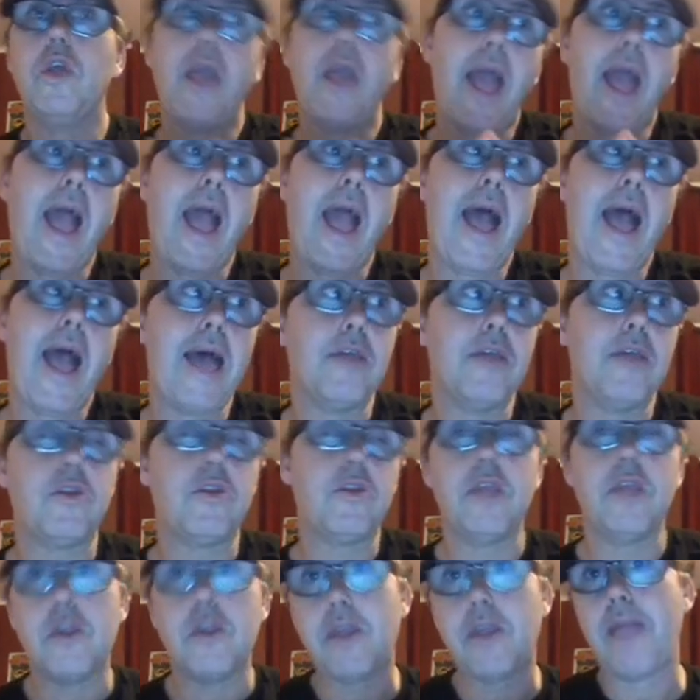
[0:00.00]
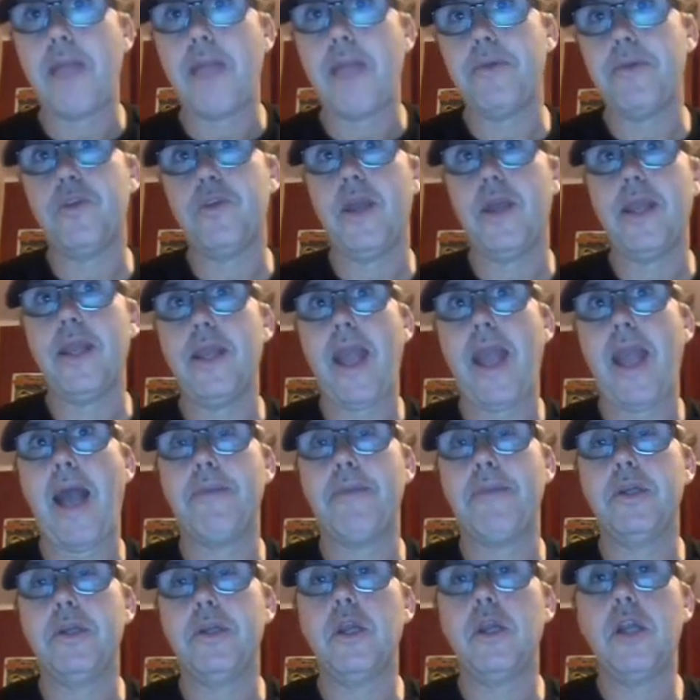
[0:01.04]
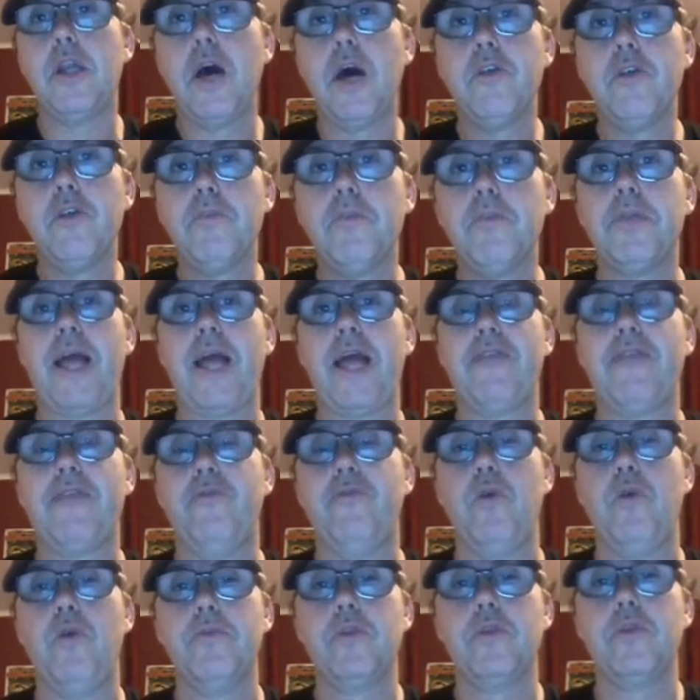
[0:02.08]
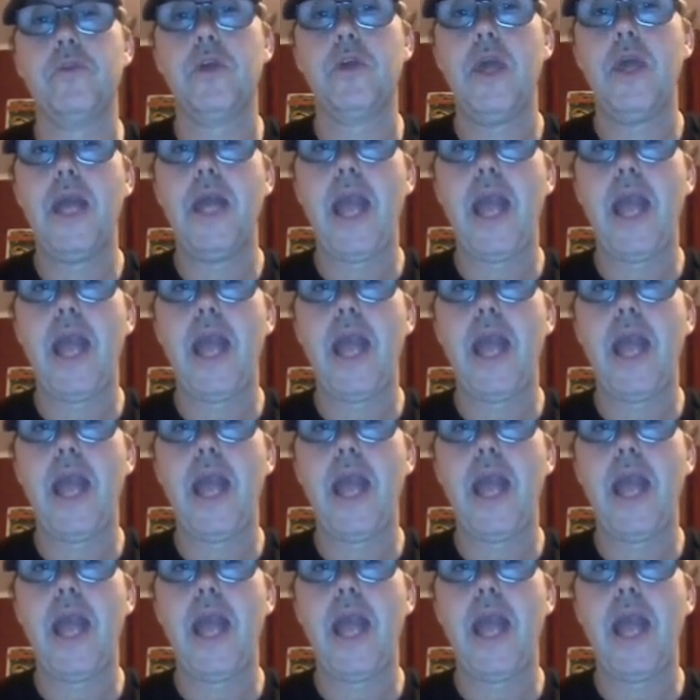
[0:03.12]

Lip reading: has this type of thing happened on other platforms?